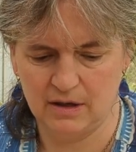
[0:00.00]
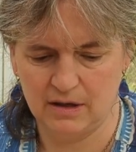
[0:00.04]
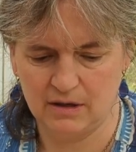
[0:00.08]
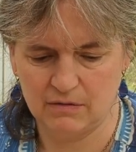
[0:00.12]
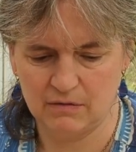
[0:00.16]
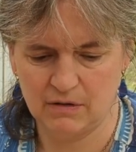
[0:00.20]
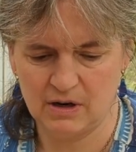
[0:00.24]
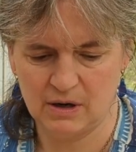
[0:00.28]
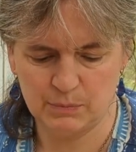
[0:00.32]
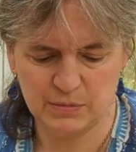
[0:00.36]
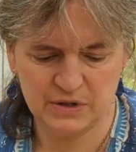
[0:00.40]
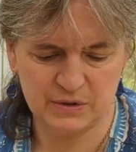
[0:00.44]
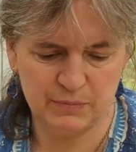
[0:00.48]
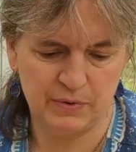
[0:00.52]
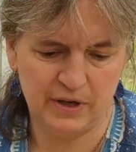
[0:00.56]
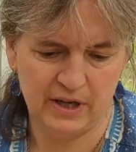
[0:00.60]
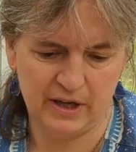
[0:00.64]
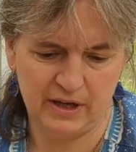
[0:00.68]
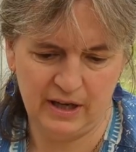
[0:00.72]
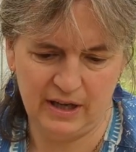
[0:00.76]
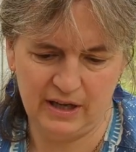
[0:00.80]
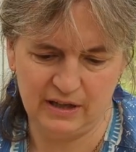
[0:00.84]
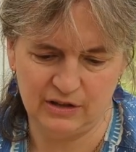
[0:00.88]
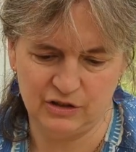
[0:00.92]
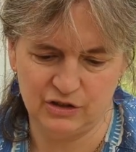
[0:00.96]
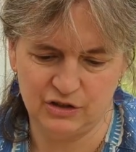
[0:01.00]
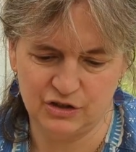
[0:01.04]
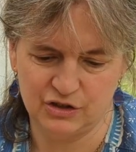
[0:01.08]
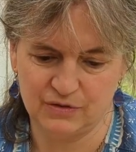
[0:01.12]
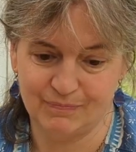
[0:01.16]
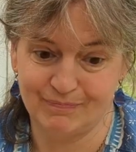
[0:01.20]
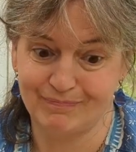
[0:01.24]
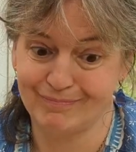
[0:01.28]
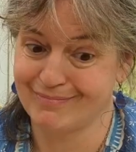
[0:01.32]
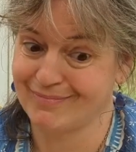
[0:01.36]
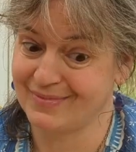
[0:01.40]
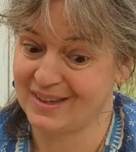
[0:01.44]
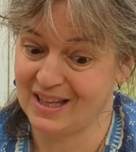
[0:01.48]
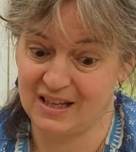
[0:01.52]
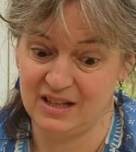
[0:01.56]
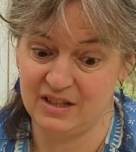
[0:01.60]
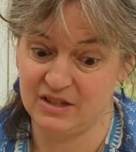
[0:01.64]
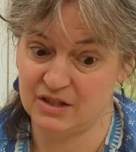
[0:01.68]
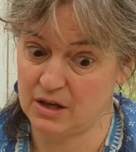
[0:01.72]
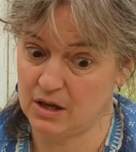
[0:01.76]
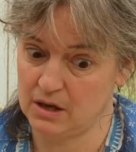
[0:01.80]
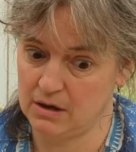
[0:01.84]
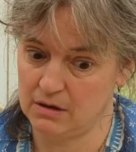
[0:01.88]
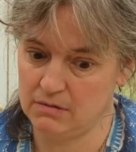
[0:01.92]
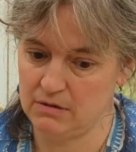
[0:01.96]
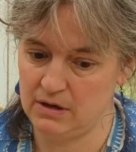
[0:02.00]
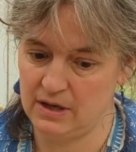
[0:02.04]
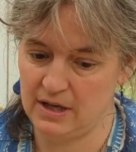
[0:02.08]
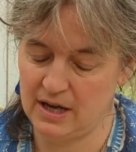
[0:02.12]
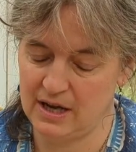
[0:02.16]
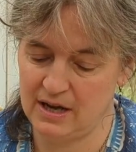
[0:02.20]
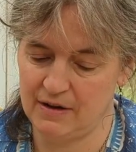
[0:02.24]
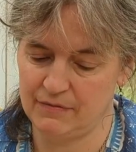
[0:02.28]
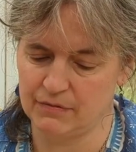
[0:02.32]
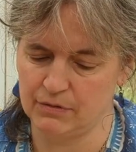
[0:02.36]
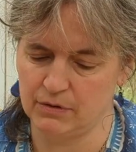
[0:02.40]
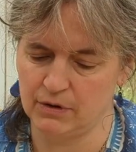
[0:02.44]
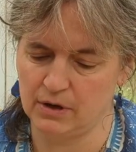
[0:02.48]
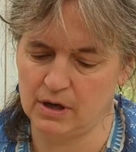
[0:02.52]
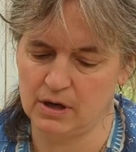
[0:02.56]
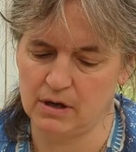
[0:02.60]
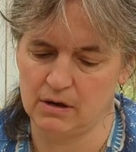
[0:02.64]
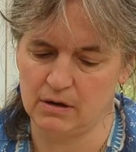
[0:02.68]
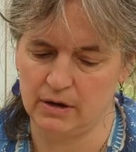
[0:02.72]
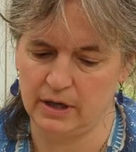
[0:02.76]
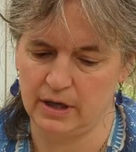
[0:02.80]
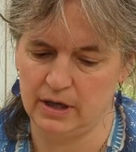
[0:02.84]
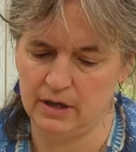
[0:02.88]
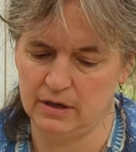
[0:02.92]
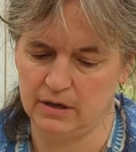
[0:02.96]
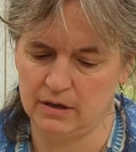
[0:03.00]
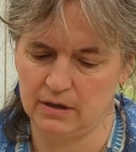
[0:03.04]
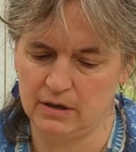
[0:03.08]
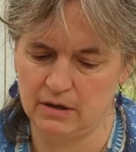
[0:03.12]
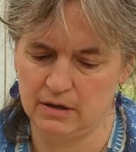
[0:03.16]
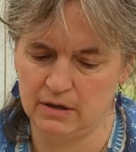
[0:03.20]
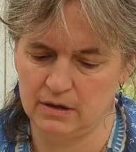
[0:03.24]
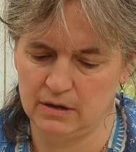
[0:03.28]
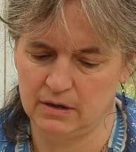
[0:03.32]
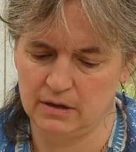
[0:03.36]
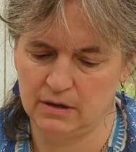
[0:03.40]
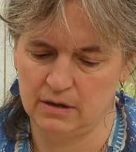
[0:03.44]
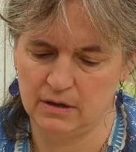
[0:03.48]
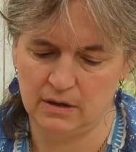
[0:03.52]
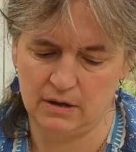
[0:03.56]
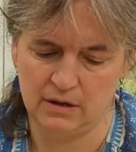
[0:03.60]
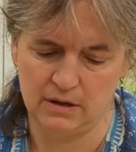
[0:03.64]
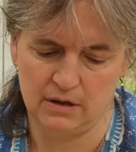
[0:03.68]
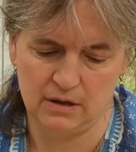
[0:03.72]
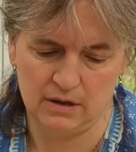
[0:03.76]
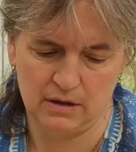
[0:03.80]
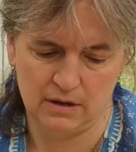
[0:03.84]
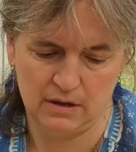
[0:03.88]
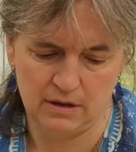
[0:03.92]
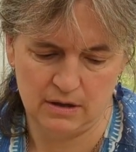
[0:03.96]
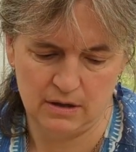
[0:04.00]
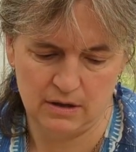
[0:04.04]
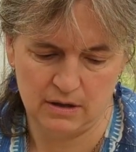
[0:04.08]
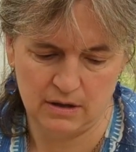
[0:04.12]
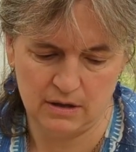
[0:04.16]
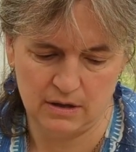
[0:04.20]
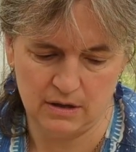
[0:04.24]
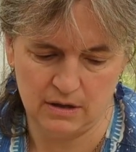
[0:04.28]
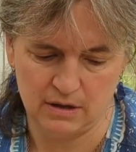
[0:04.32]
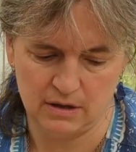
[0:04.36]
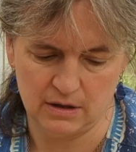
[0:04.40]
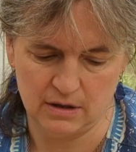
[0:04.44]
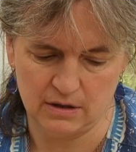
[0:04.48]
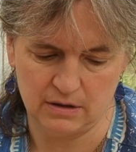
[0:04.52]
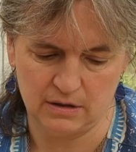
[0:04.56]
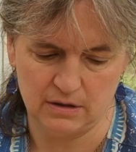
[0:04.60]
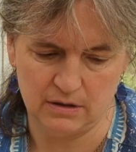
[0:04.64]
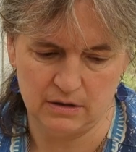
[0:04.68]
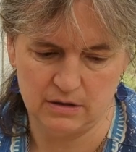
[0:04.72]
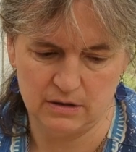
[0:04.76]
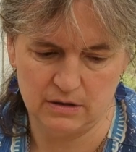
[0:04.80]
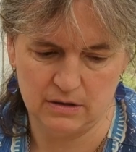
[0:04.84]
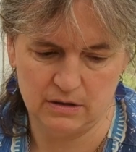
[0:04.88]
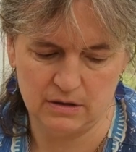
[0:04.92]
wraps per inch is only ever a guide. And